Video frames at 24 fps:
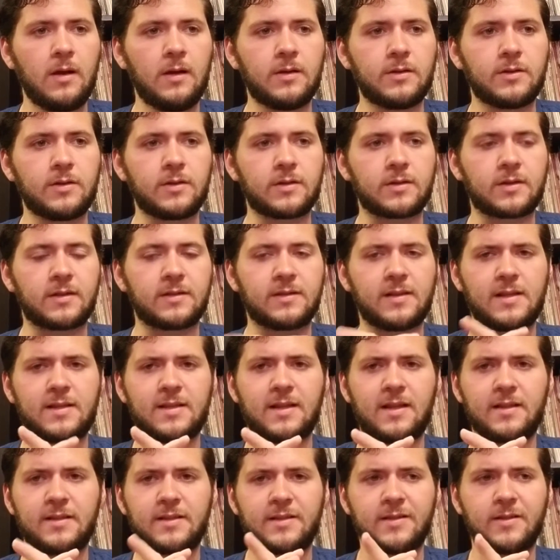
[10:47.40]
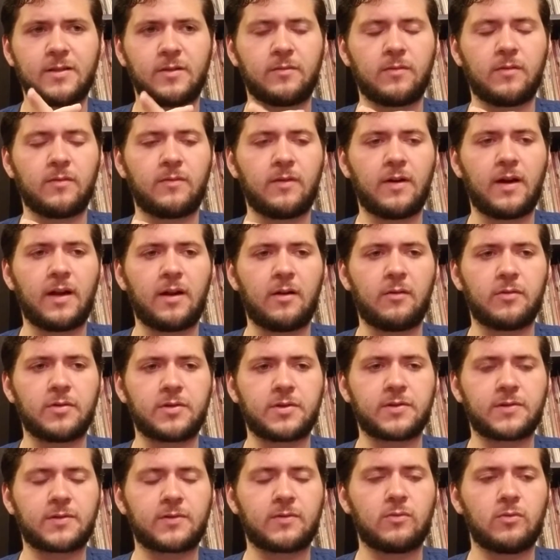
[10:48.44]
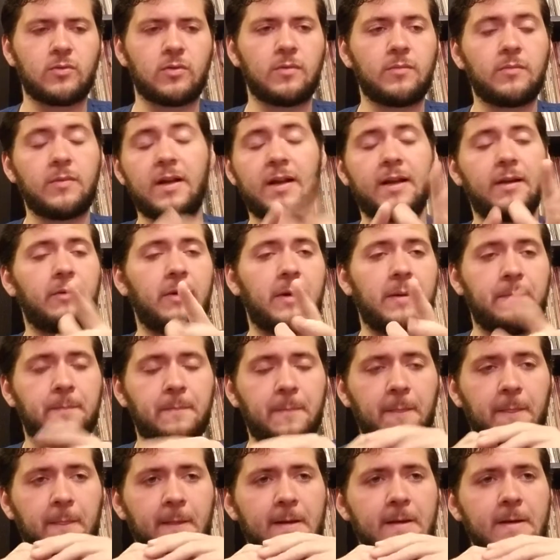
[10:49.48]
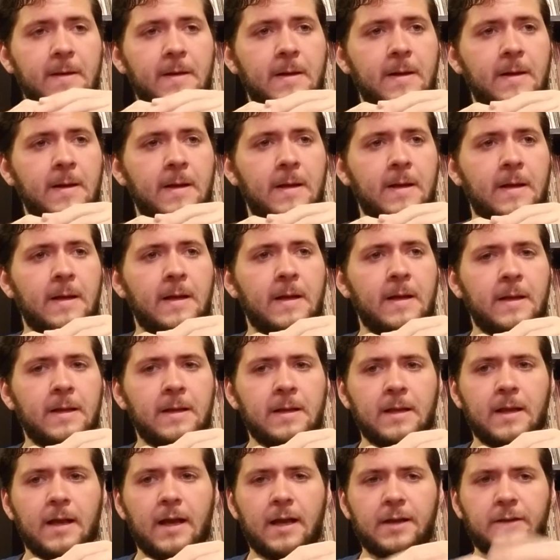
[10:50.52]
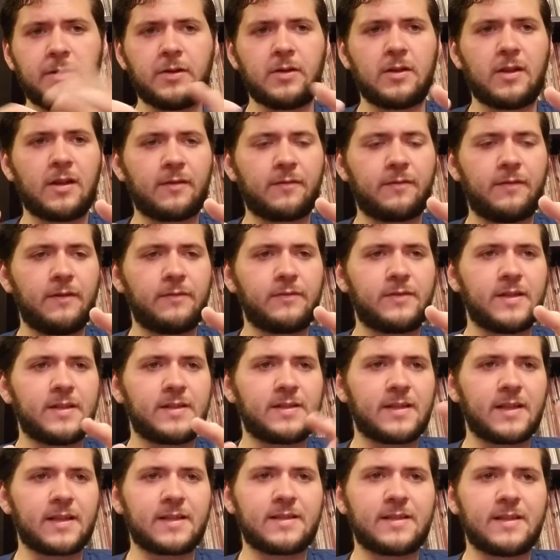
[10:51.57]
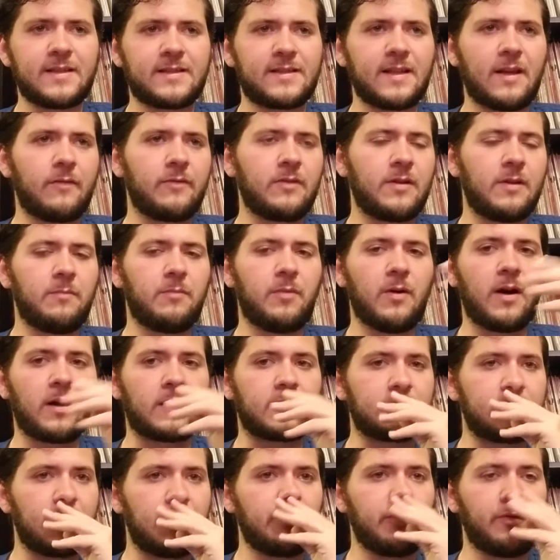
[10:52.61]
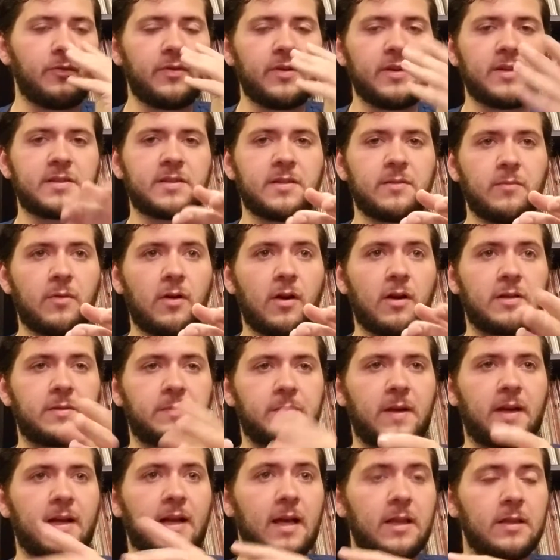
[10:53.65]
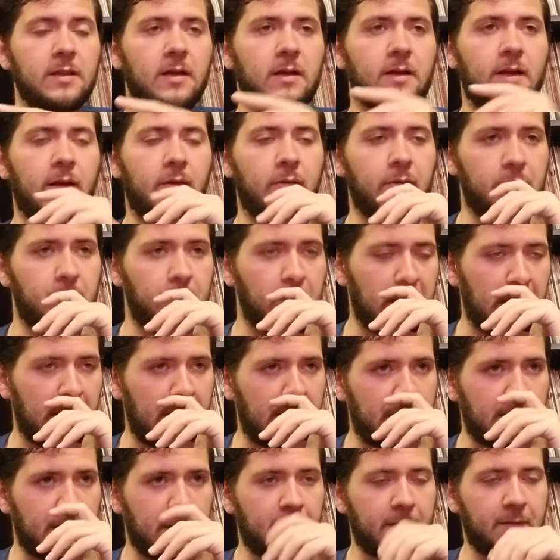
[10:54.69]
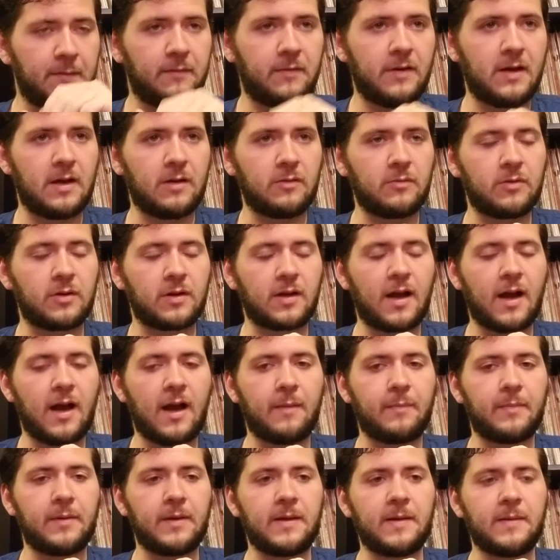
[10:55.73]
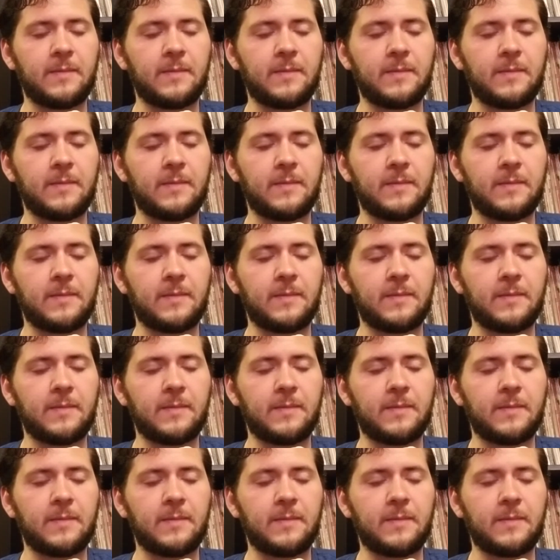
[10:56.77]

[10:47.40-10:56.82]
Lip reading: just because it's on silver vinyl, which is cool. Anyway. And they're like 50, 60, 70 bucks. Same with Venus and Mars, but I got lucky with mine and found a copy.